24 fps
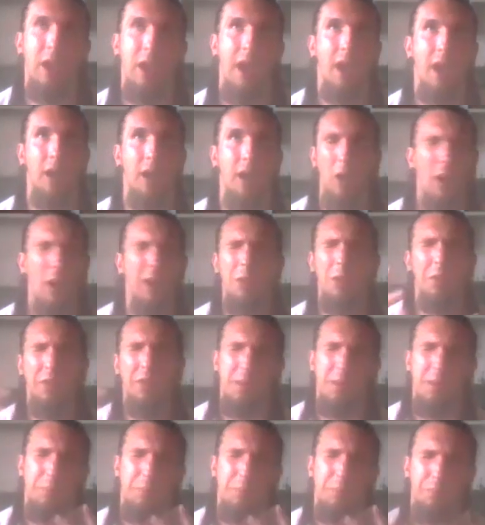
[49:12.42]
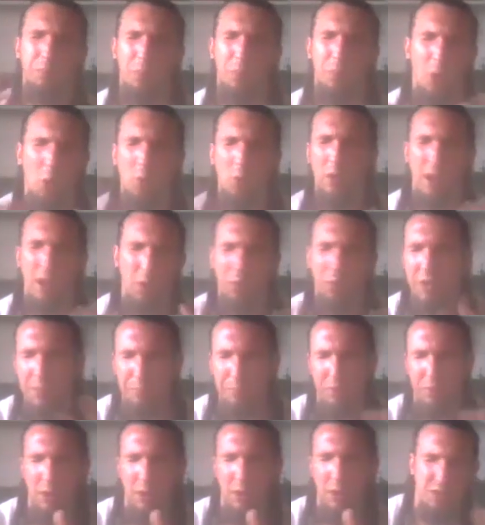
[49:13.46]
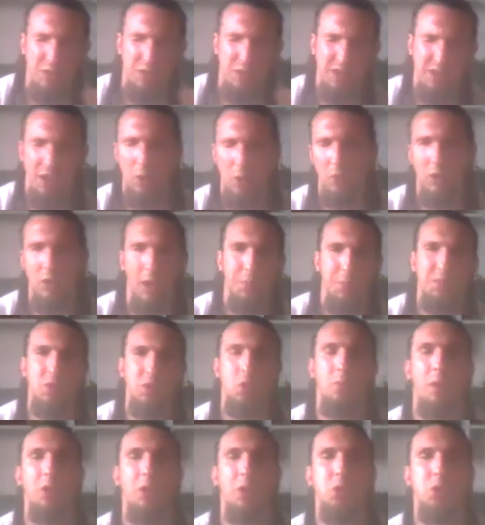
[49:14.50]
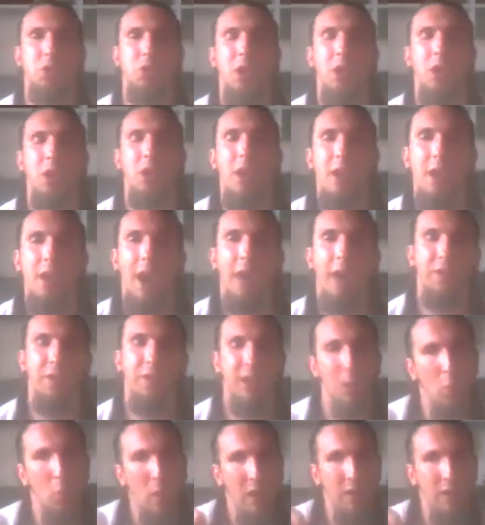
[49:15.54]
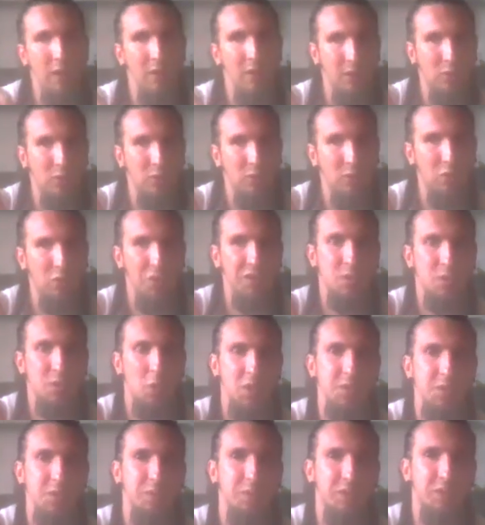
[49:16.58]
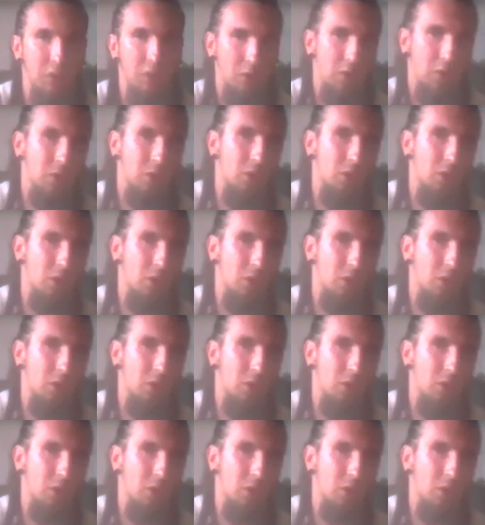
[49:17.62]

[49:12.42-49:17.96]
or I don't think it broke, I don't think it played with stereotypes too much. I think it went into the source material.